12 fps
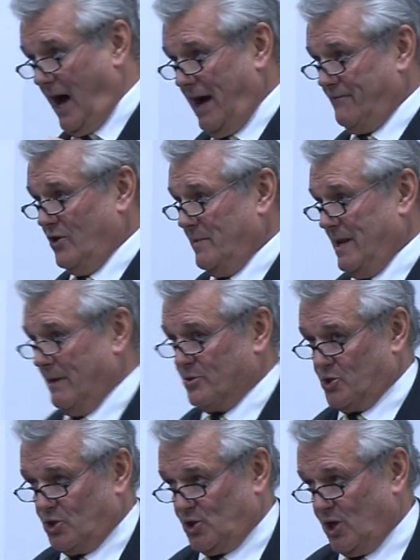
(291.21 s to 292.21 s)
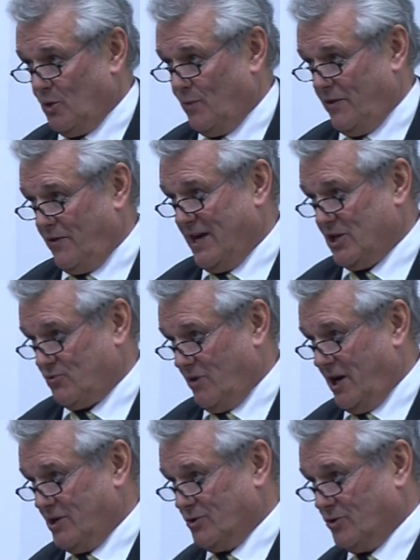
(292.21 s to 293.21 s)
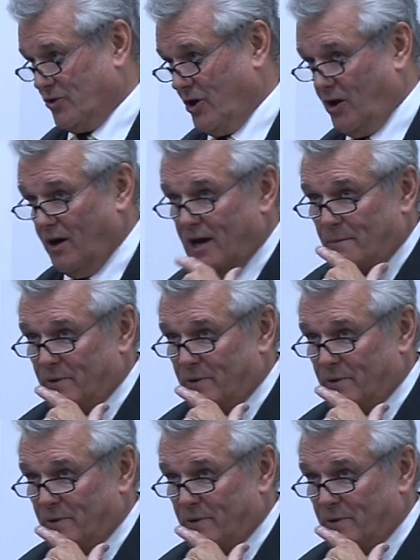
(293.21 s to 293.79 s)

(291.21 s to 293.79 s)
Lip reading: I've not been able to see whether that's right or not,